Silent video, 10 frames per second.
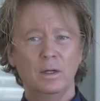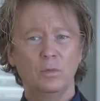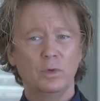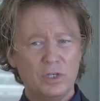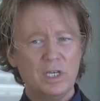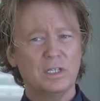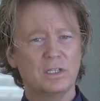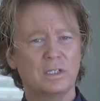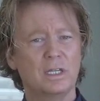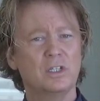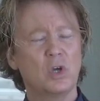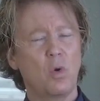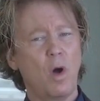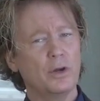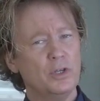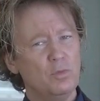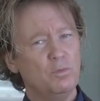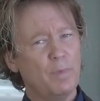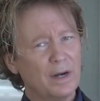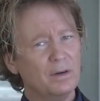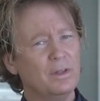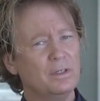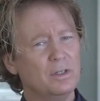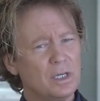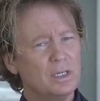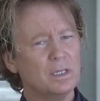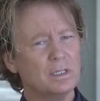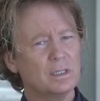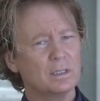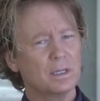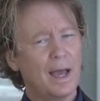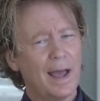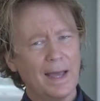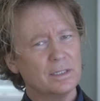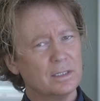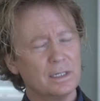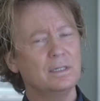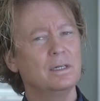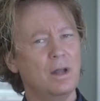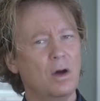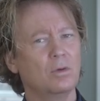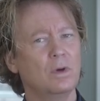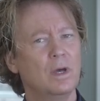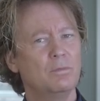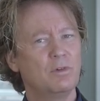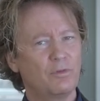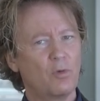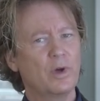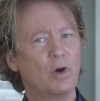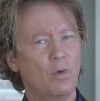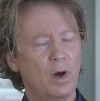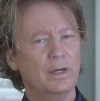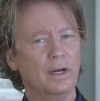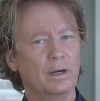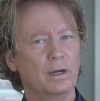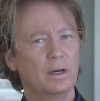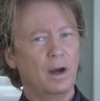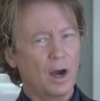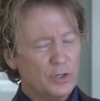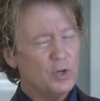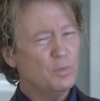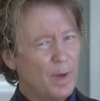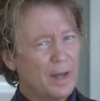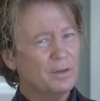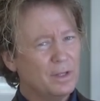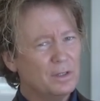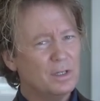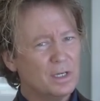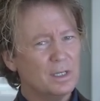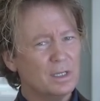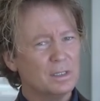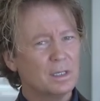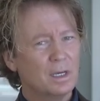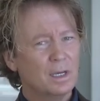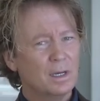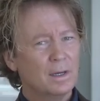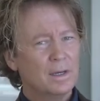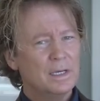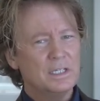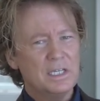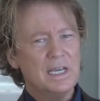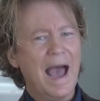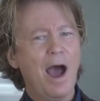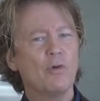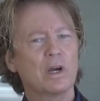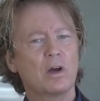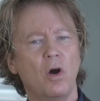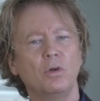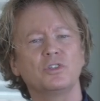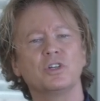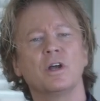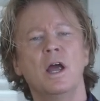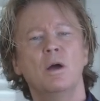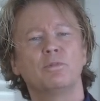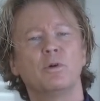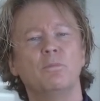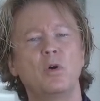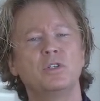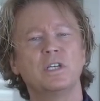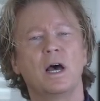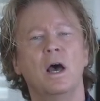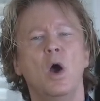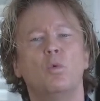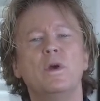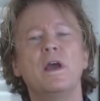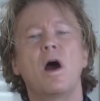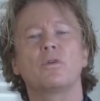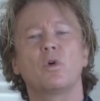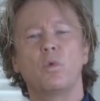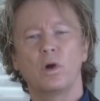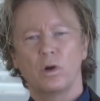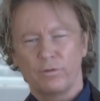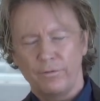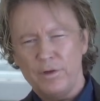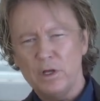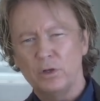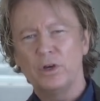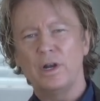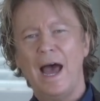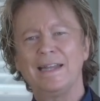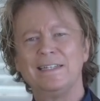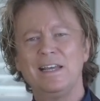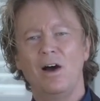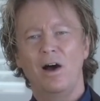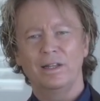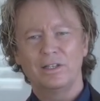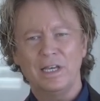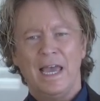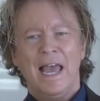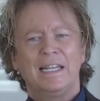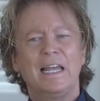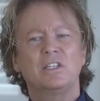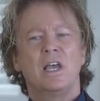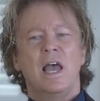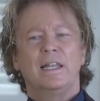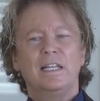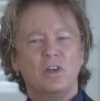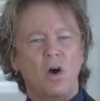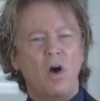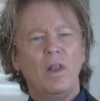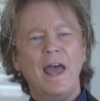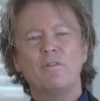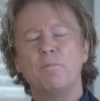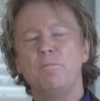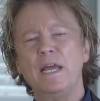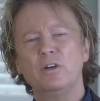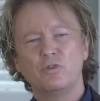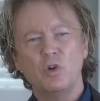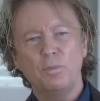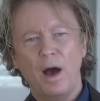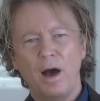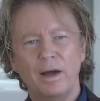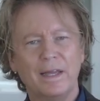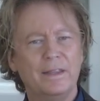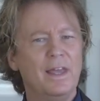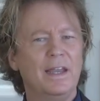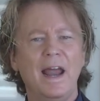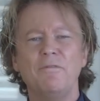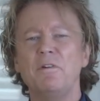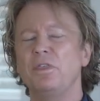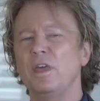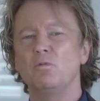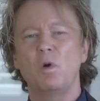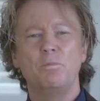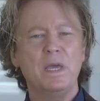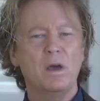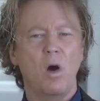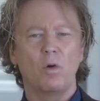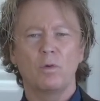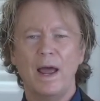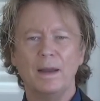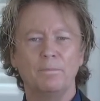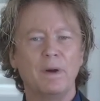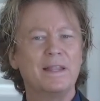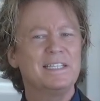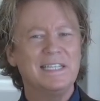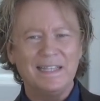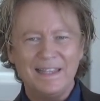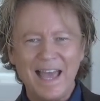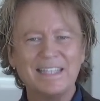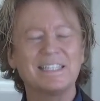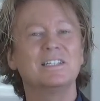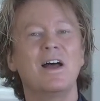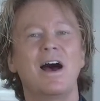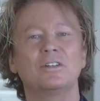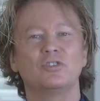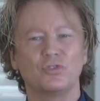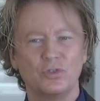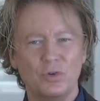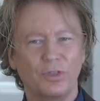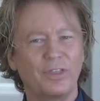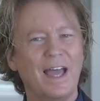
Well, Jesus did, so are you better than Jesus? I just need to know before we go on here. Are you better than Jesus? You see, our culture promotes a we are the world feel good ideology. Let's, let's all have a big group hug and then everything will be all right. But see, that's not truth.